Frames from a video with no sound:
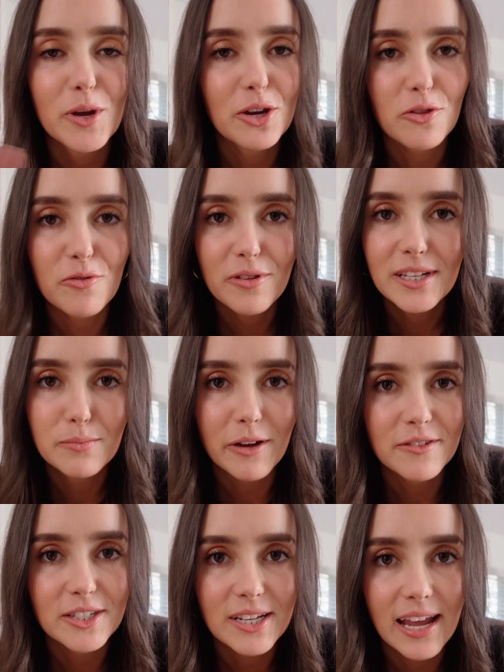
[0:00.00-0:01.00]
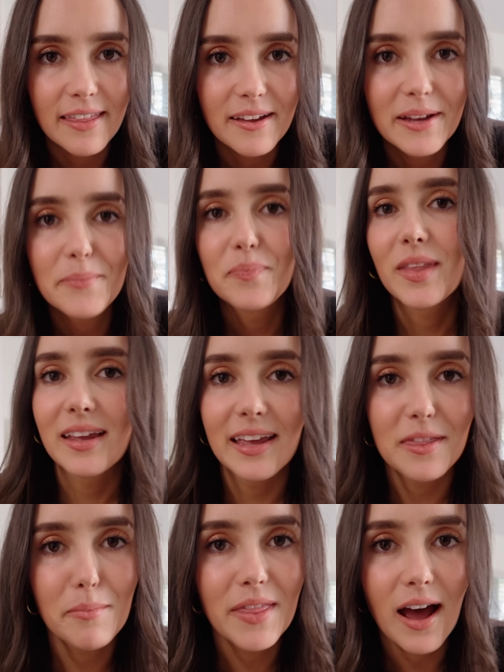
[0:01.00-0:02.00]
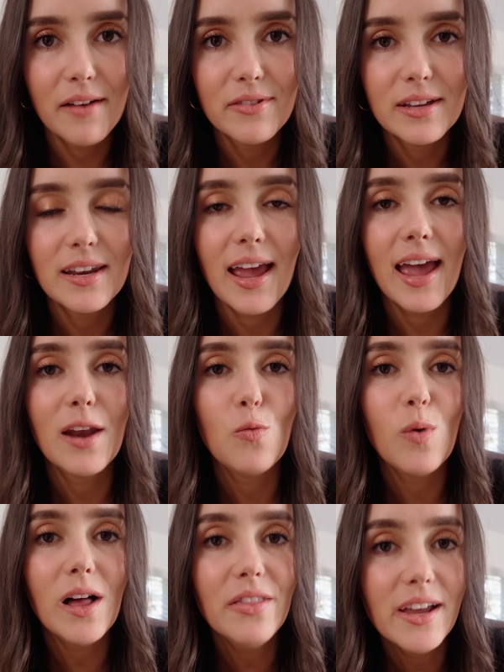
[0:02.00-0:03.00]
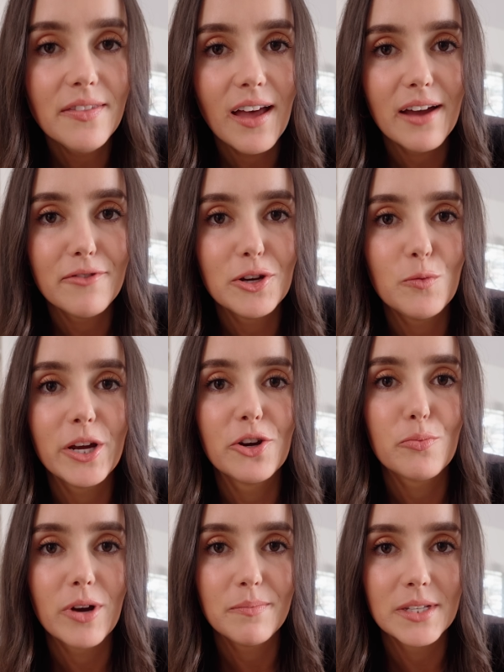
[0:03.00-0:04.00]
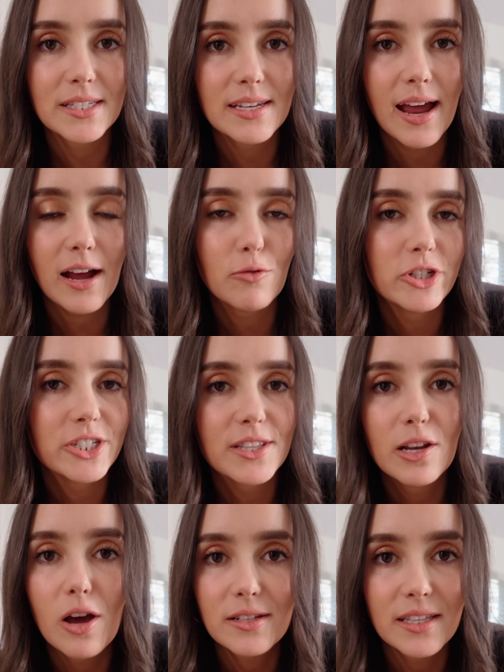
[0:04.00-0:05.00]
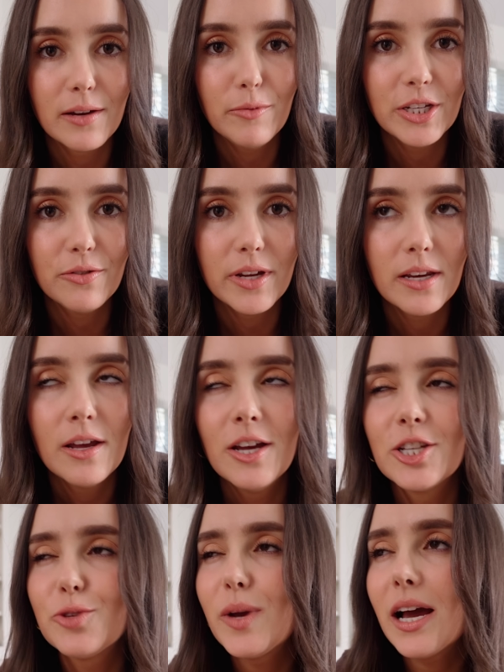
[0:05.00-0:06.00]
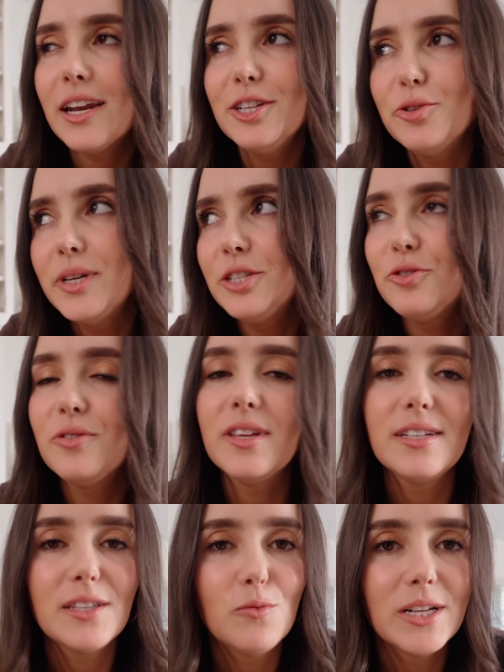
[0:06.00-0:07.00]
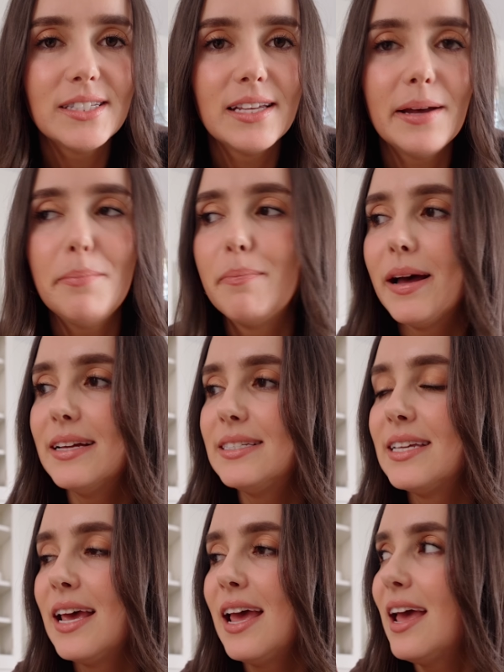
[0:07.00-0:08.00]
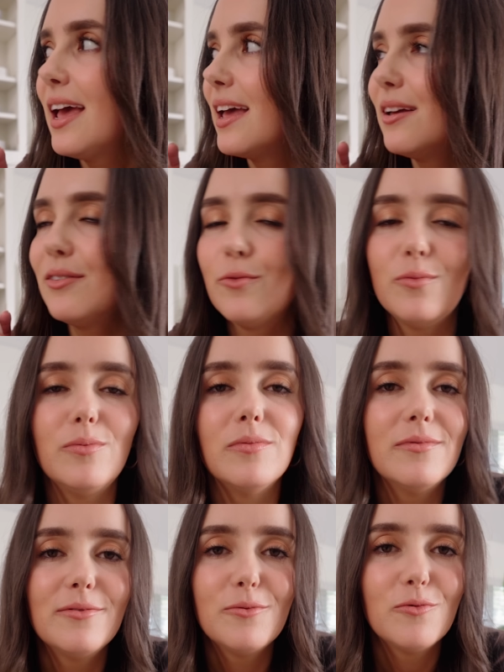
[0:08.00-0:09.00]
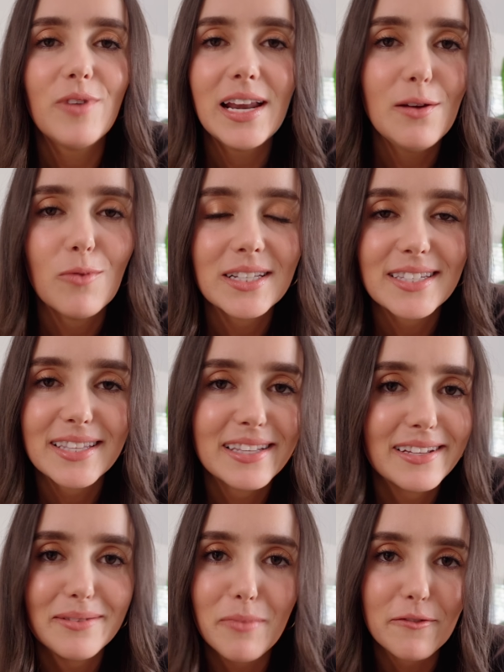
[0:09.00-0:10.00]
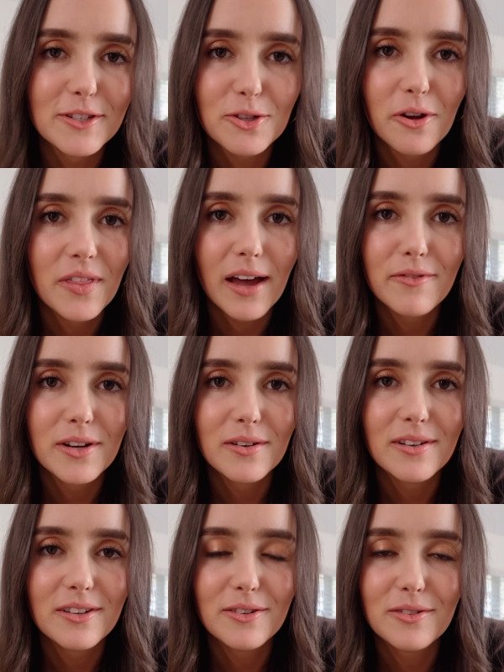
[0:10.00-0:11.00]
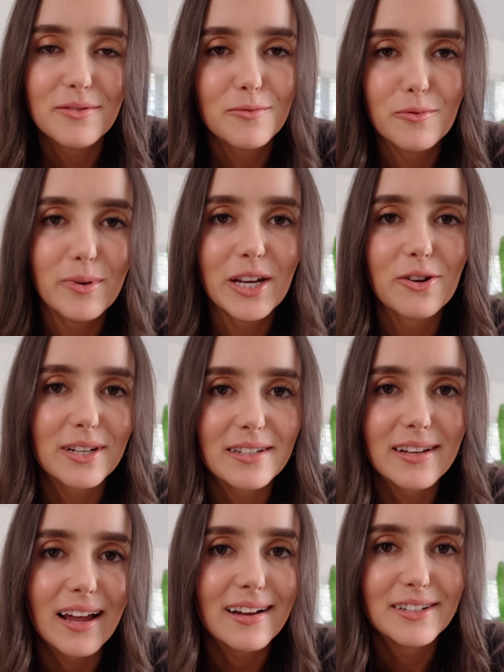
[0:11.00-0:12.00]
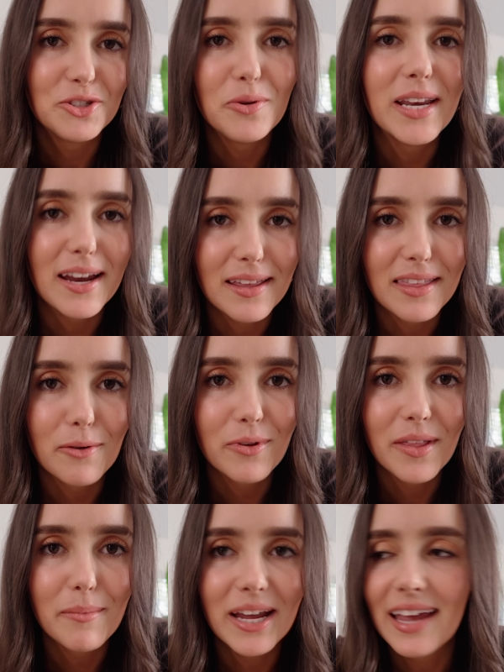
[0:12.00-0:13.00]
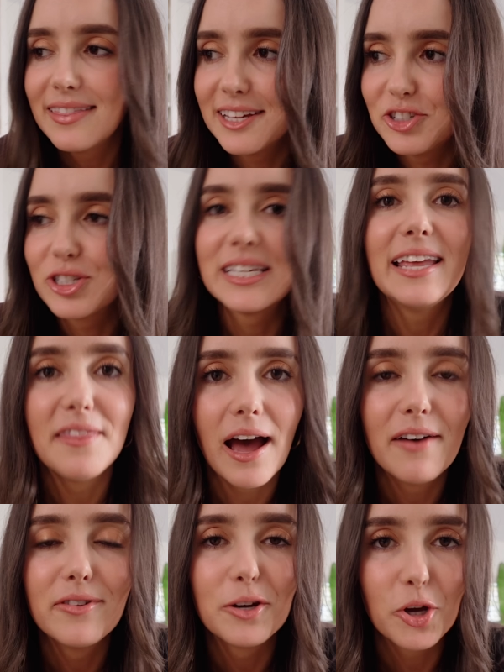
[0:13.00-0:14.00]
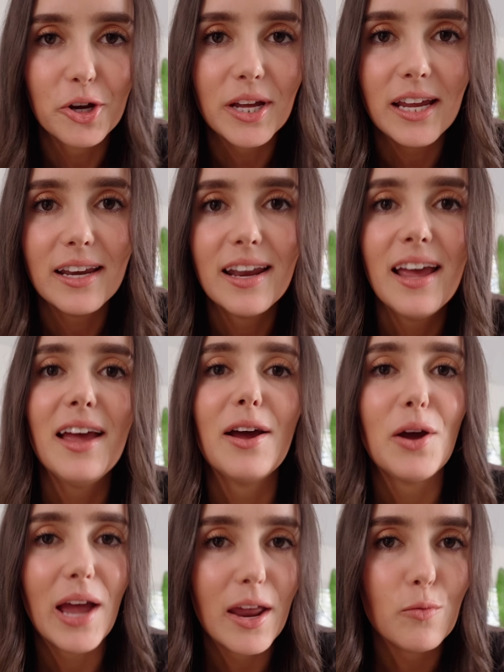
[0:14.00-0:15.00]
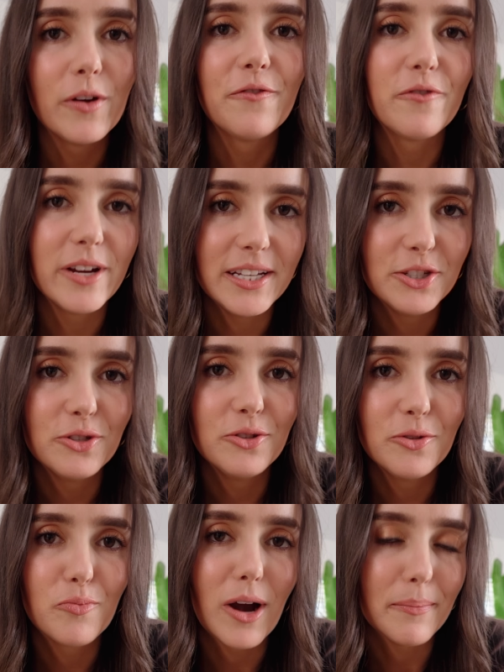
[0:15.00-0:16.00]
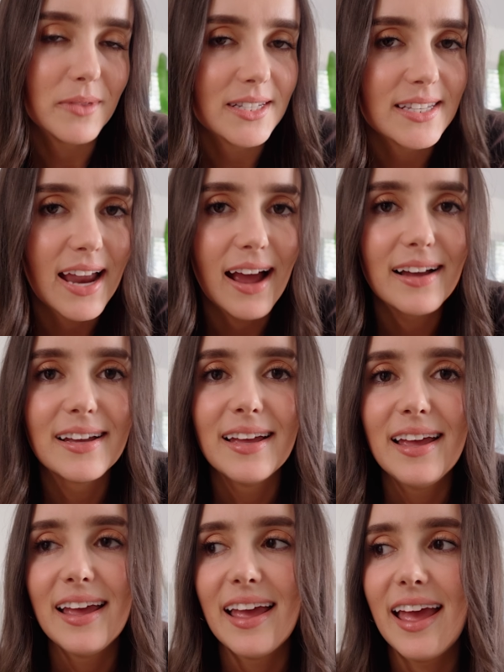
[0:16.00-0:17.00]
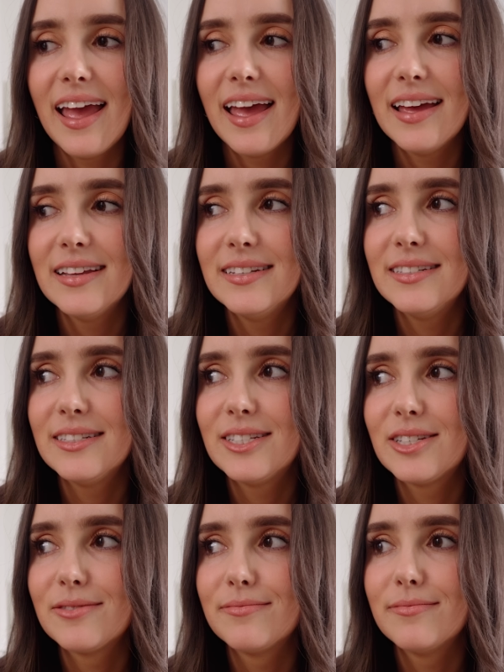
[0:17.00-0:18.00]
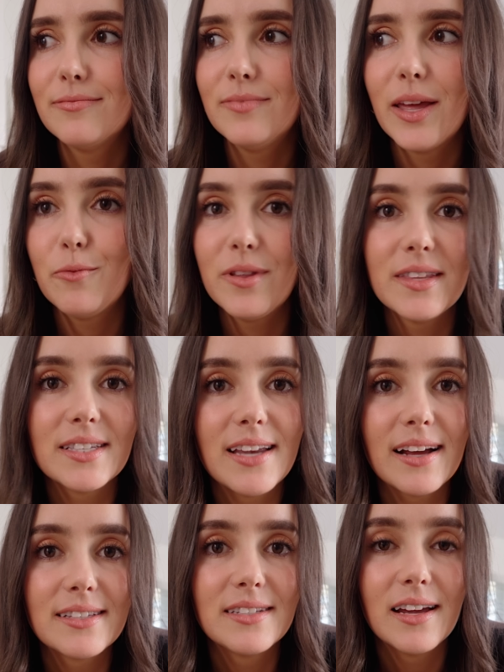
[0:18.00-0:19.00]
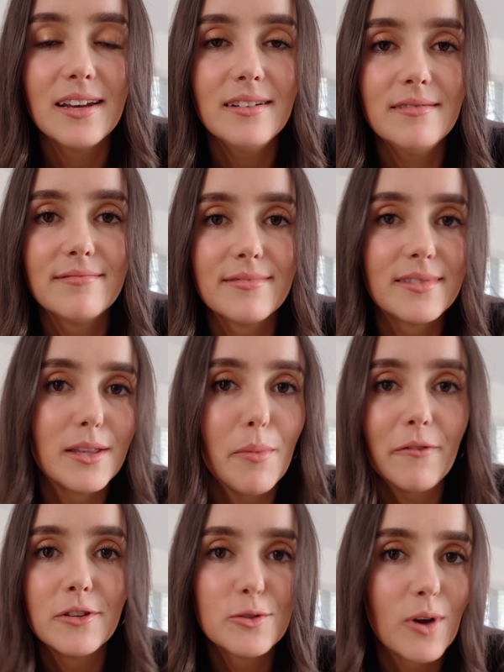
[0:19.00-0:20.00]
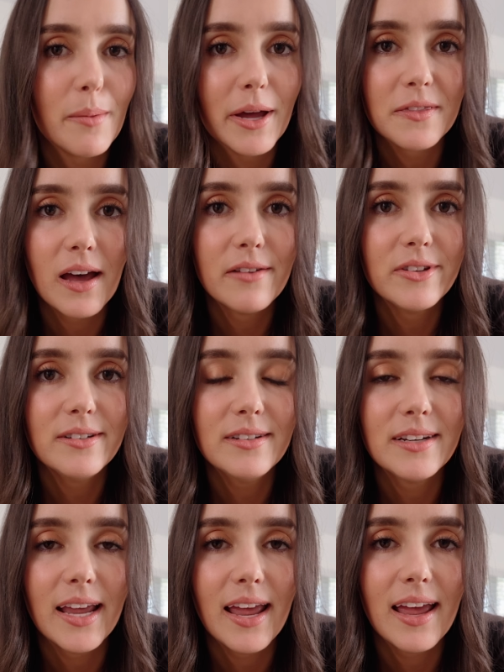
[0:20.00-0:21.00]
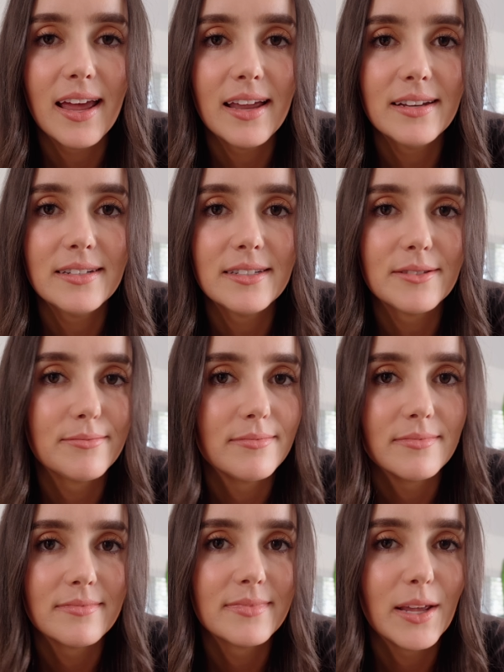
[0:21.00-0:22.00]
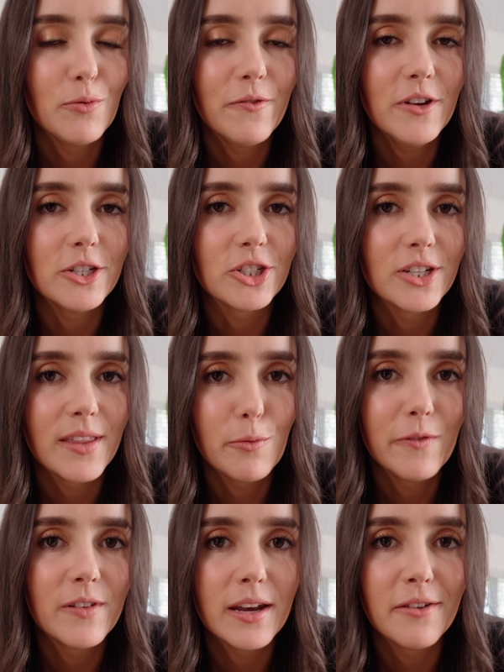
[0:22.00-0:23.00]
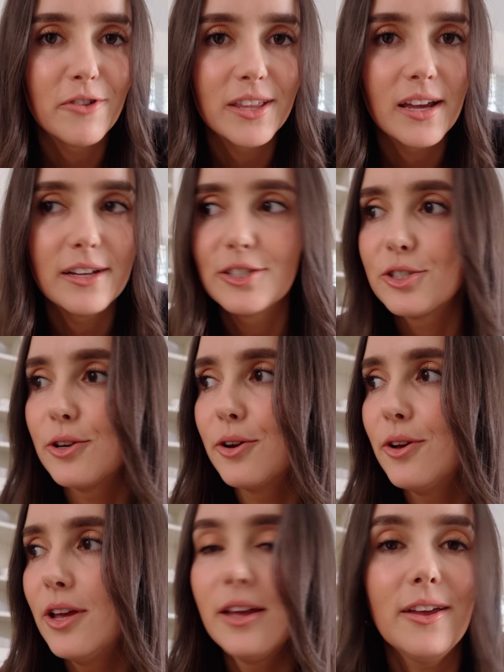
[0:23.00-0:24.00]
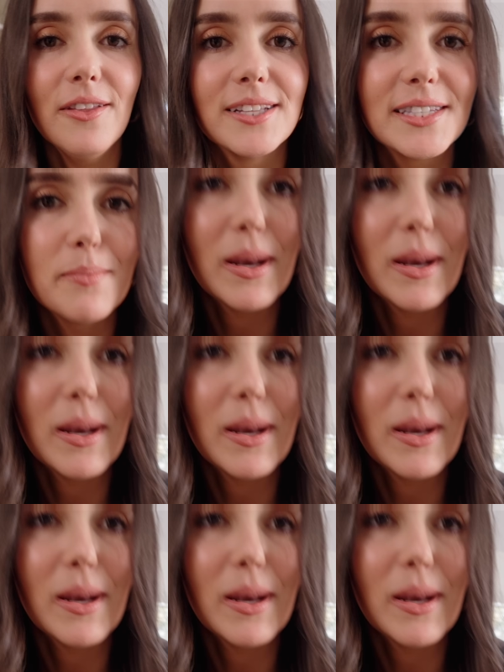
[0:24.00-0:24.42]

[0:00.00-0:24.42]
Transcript: gonna throw these muffins together, get them in the oven, and while they're in the oven, we're gonna prep the snack, which is the last thing we're doing. So we're kind of doing 2 things at once here, but really once the muffins go in the oven, we're not like doing anything with them again. They're just in the oven cooking, and we're free to prep the snack. And then when the snack's done, the muffins will come out the oven, and then we're finished. Then we've done everything. So yeah, that's the